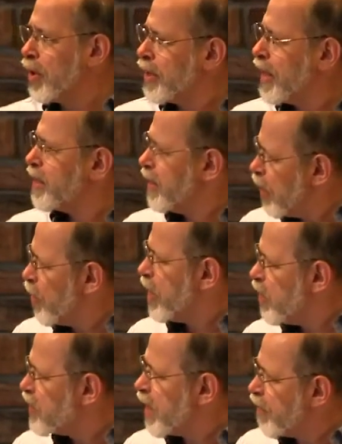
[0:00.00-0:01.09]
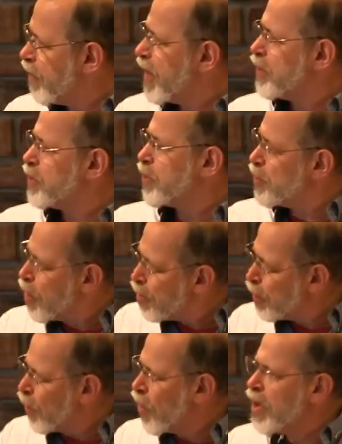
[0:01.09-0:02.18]
That's, you know, we use that phrase to know
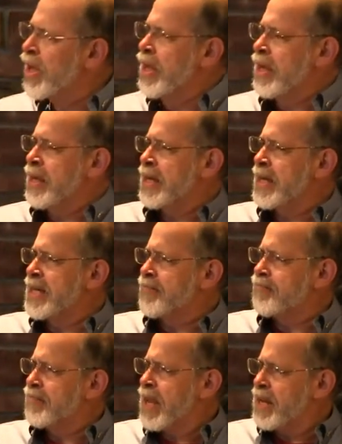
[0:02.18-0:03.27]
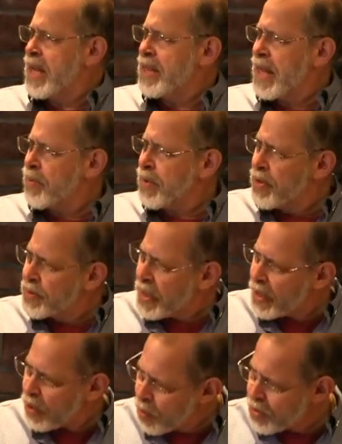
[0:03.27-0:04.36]
the Lord, and that we use that
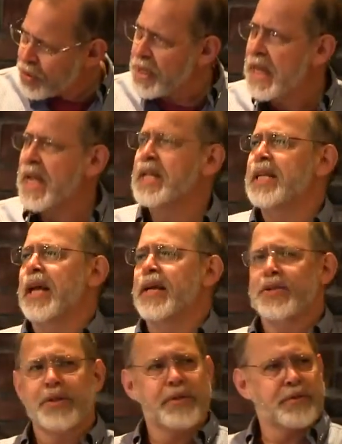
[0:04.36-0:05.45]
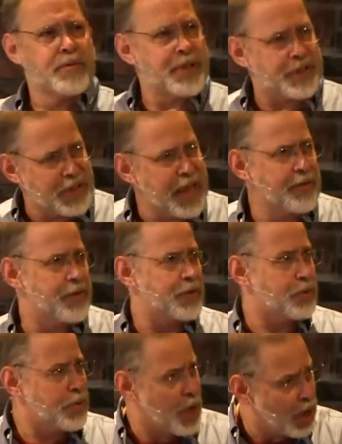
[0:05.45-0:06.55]
in a Christian context. To be saved is
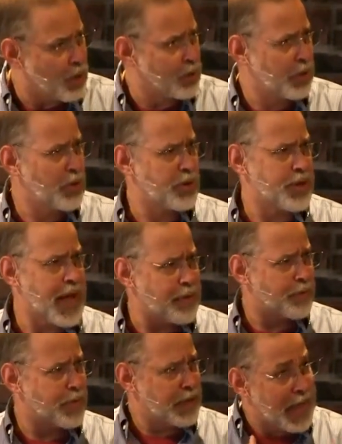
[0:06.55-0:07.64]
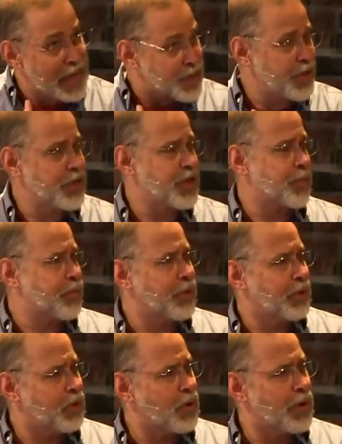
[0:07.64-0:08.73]
to know the Lord, to have relationship with
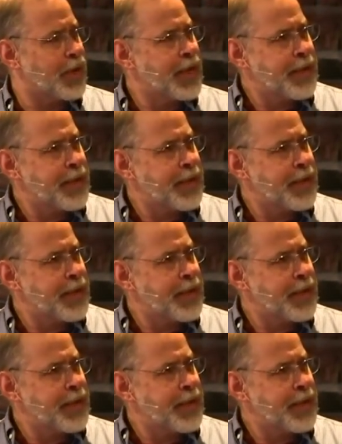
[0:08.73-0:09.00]
the Lord.